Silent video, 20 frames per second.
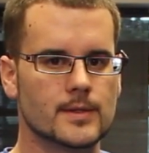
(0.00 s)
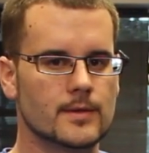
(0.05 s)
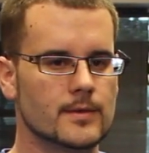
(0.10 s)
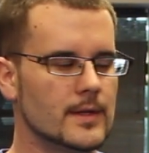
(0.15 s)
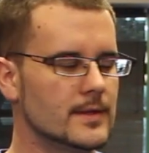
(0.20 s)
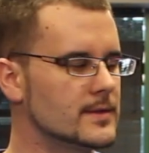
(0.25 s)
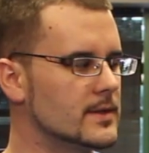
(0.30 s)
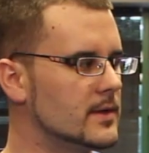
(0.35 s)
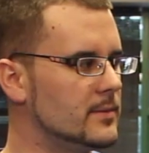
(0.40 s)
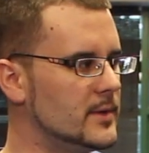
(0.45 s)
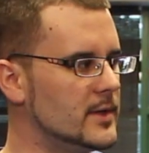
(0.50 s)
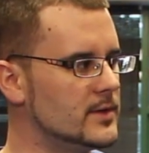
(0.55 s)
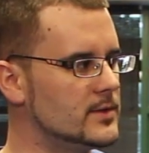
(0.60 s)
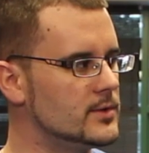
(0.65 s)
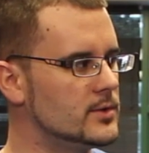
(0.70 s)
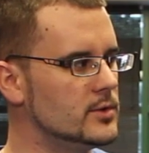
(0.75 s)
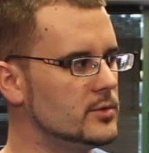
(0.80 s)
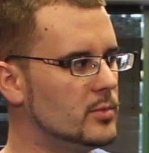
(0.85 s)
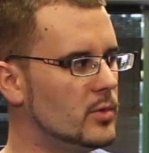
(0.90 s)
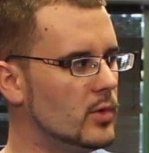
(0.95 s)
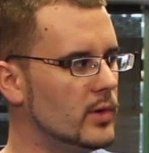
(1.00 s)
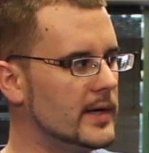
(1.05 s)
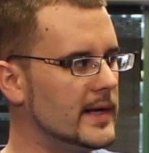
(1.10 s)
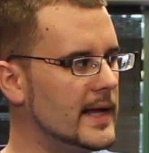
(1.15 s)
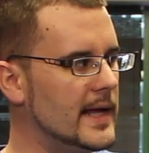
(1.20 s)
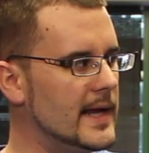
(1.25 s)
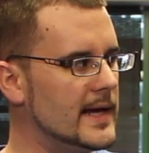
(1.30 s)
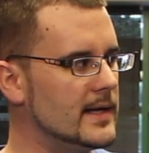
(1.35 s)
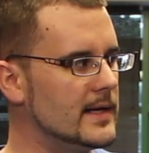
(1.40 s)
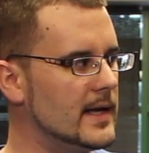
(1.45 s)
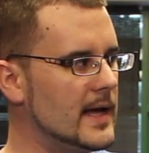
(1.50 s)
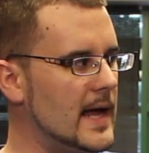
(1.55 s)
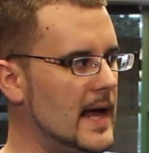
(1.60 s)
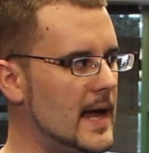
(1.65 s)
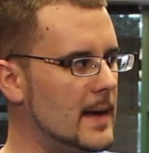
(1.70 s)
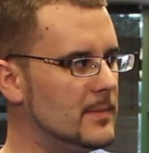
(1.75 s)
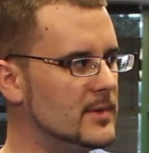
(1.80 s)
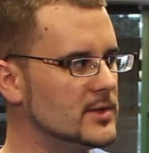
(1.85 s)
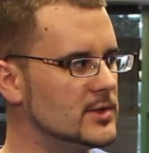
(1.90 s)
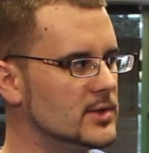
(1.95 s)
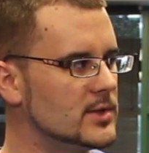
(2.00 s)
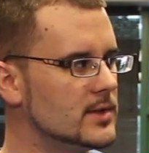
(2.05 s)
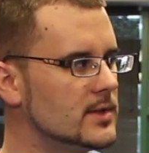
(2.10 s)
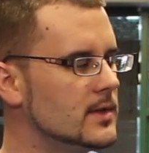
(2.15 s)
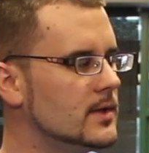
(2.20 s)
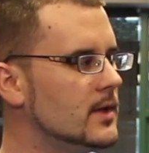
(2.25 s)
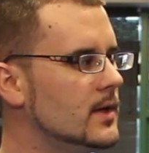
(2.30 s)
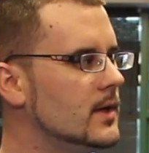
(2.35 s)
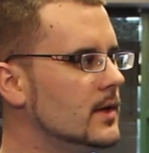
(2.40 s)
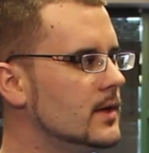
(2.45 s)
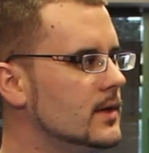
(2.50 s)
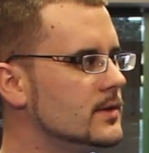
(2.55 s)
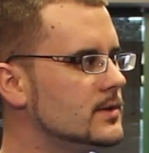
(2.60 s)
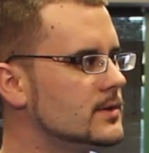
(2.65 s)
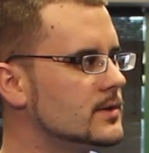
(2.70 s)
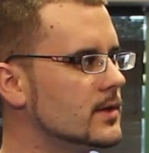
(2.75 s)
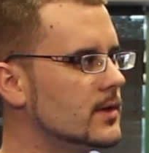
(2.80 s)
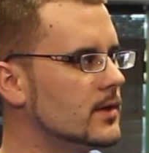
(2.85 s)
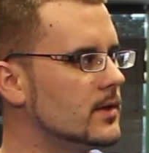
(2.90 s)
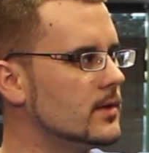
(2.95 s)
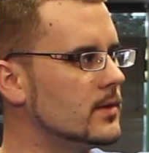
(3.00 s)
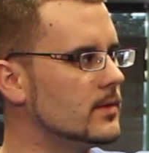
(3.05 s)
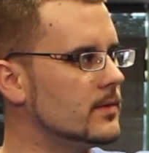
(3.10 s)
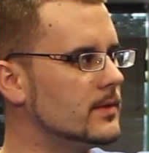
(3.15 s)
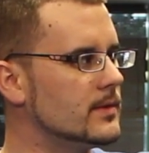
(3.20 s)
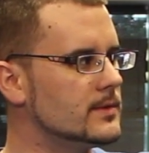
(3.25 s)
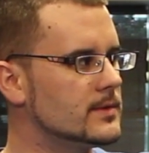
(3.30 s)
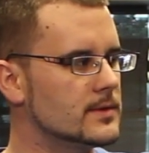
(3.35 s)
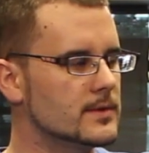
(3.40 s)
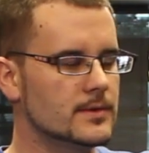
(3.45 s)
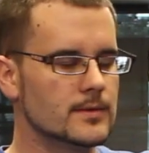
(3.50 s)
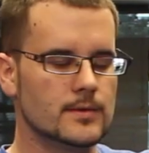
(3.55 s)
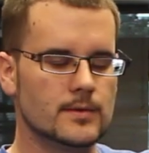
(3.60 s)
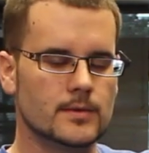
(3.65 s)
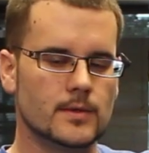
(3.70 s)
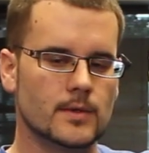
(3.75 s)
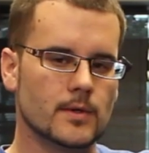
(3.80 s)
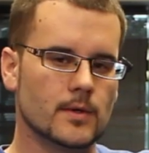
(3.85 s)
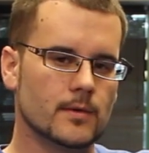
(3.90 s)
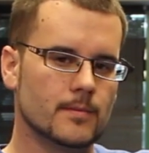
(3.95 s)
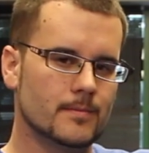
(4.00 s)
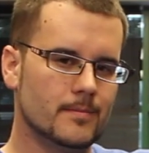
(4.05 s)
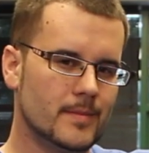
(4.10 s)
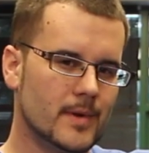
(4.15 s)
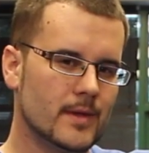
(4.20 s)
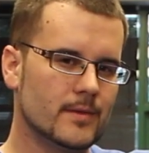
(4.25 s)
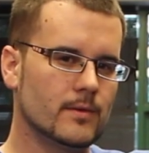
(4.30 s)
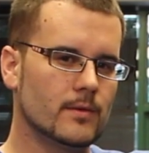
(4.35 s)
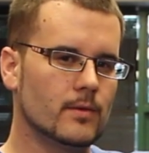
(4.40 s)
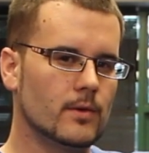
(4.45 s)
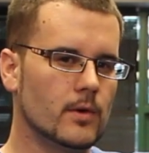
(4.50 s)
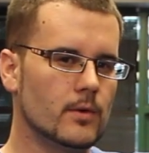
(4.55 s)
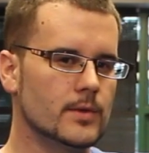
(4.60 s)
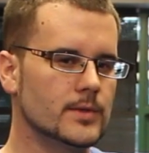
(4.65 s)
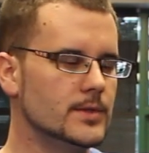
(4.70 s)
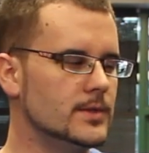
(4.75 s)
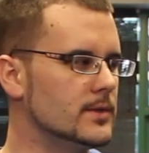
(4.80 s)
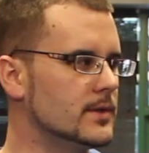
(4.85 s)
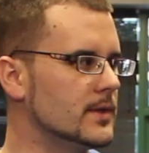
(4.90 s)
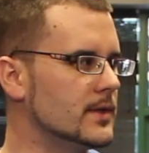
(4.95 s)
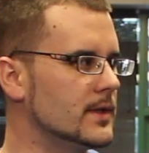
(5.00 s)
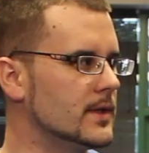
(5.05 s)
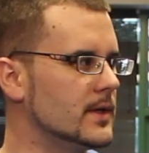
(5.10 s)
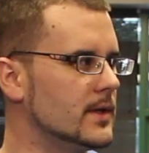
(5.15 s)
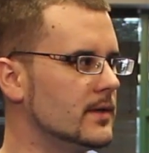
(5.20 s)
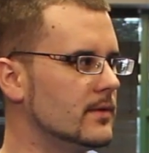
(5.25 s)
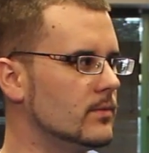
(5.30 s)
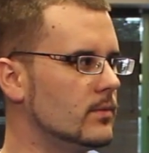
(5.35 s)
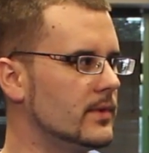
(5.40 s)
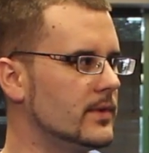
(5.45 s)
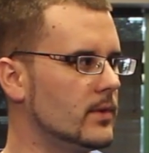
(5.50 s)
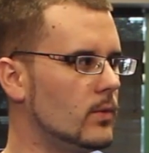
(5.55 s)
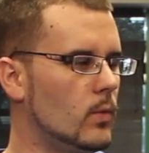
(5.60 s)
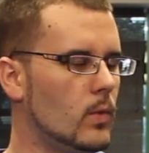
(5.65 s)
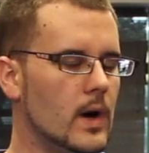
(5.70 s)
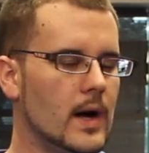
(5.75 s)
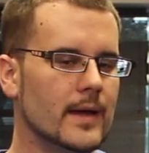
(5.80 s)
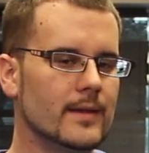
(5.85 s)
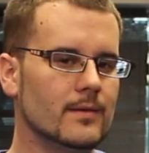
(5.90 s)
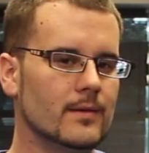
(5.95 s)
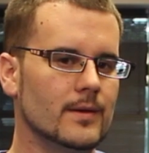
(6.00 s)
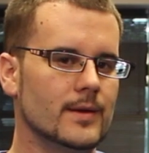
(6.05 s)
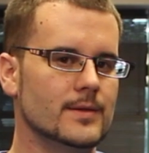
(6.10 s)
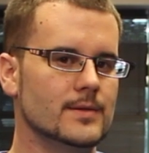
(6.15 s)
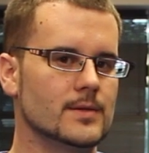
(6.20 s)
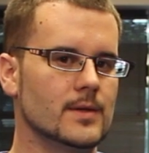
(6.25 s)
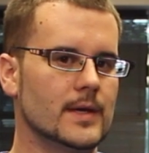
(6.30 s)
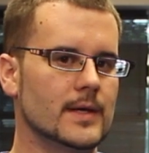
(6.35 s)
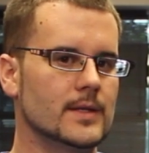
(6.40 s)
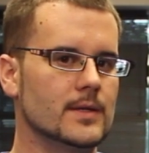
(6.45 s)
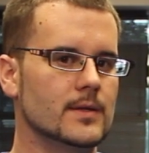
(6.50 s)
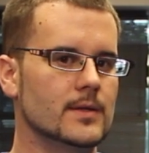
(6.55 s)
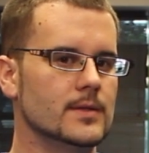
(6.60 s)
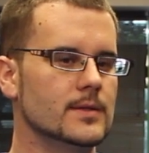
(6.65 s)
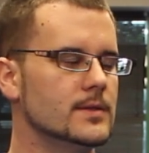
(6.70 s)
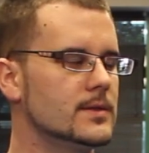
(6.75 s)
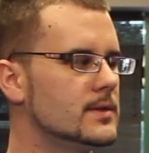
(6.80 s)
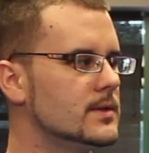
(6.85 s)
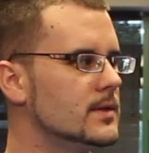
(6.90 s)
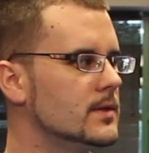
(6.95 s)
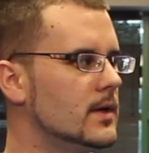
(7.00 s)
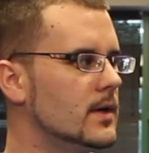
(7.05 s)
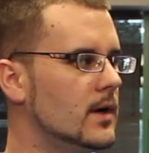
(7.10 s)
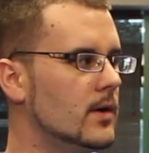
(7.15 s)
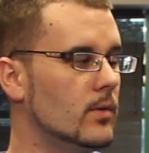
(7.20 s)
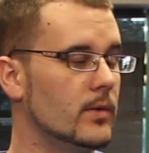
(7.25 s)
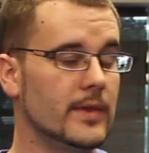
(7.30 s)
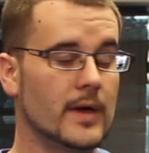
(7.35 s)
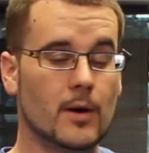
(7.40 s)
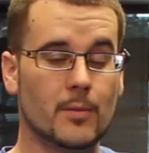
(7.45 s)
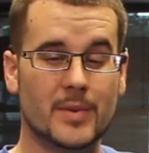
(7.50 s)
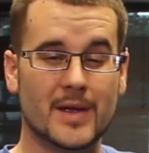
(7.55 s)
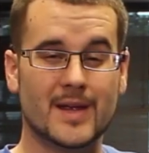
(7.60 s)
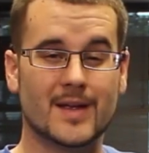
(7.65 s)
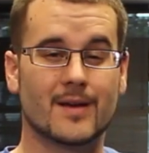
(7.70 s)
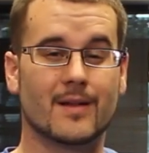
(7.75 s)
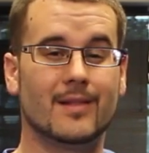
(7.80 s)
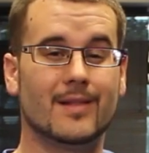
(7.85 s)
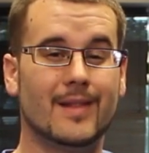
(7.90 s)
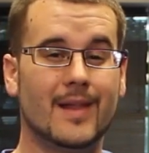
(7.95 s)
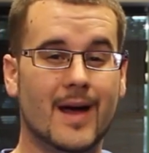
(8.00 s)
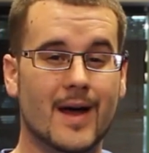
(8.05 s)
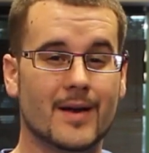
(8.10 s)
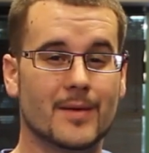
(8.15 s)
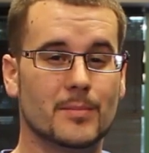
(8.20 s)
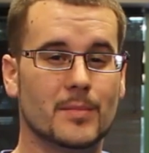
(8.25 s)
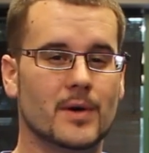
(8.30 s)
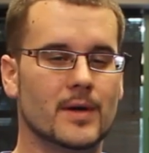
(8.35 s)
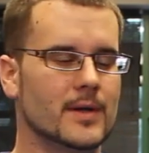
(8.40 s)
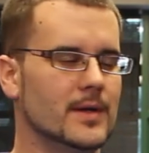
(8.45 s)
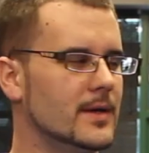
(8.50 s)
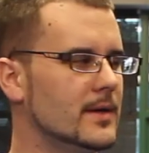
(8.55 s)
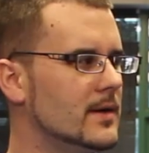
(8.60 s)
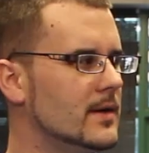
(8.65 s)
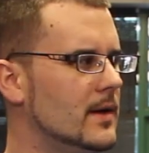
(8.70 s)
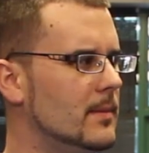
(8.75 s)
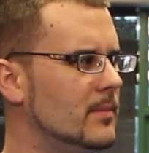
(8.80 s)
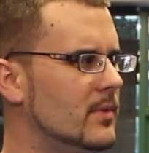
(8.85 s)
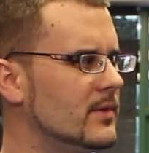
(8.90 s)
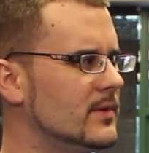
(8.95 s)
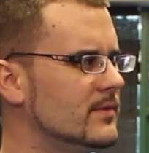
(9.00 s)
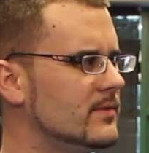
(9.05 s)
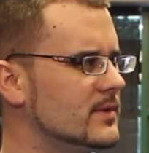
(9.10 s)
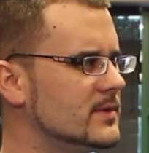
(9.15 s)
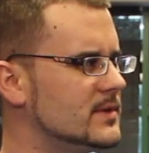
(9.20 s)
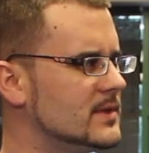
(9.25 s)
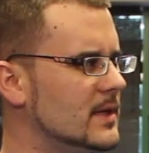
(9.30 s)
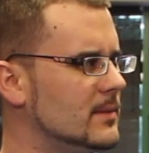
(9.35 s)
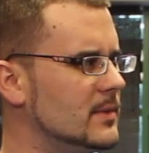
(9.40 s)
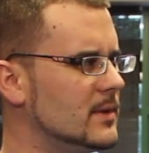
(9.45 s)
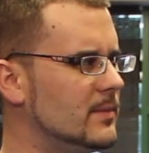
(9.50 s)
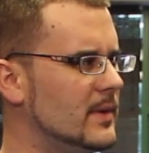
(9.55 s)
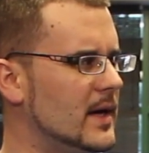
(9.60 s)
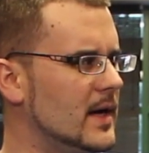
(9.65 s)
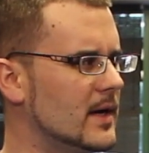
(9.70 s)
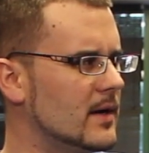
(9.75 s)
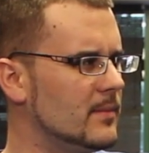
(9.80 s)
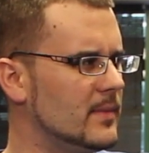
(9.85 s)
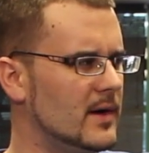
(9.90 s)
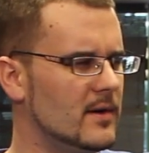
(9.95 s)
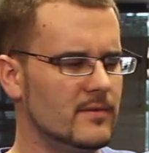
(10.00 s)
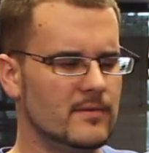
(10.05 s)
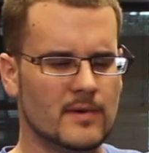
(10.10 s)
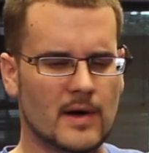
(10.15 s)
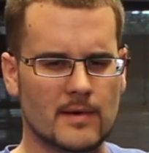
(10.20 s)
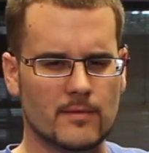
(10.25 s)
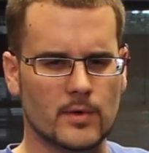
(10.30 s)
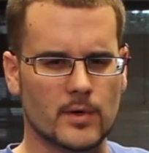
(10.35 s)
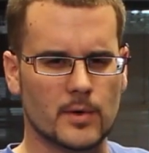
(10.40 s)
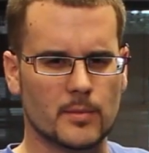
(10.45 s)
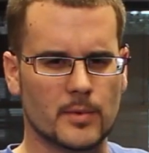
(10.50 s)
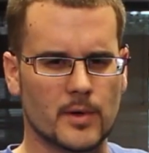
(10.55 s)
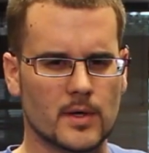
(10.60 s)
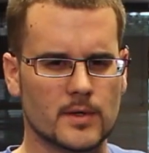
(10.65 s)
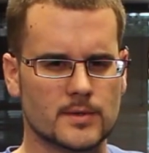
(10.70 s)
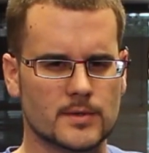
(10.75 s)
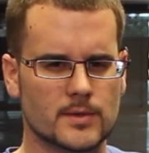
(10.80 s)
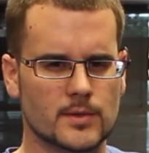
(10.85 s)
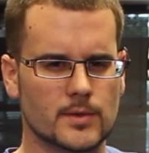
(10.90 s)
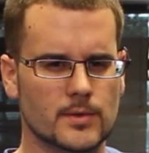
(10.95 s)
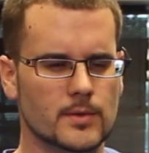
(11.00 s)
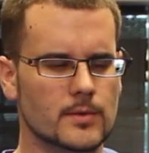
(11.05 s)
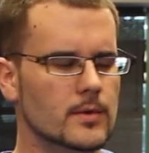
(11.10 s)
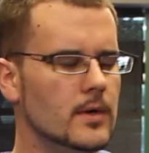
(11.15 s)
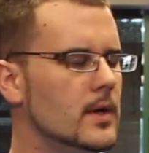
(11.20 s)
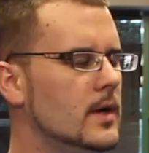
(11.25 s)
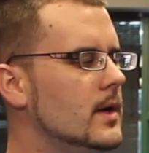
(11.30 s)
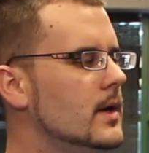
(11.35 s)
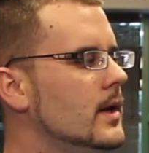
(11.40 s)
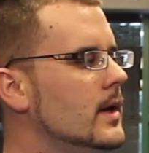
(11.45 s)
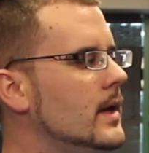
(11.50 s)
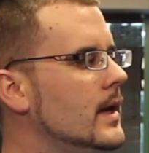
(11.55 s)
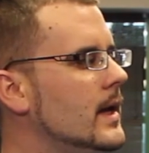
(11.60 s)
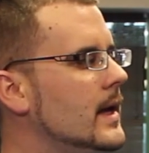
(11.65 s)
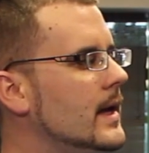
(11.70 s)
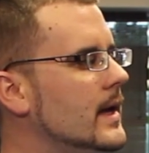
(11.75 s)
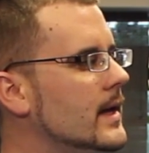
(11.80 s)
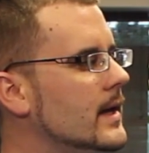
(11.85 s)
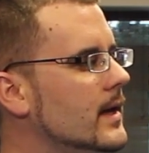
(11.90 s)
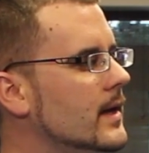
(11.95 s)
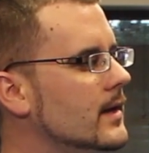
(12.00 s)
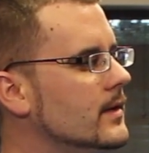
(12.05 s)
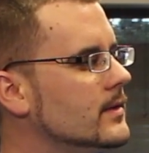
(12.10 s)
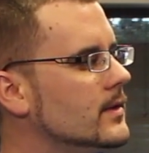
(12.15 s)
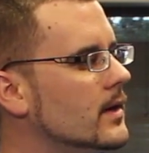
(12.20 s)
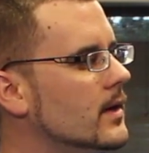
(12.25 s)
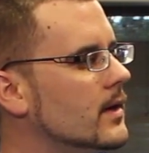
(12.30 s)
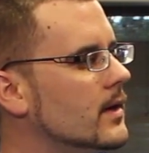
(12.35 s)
That's going to be a 2.8 aperture, so it's about the lowest you can get with a wide lens like this without paying a lot of money. I believe this set me back about $500 new, and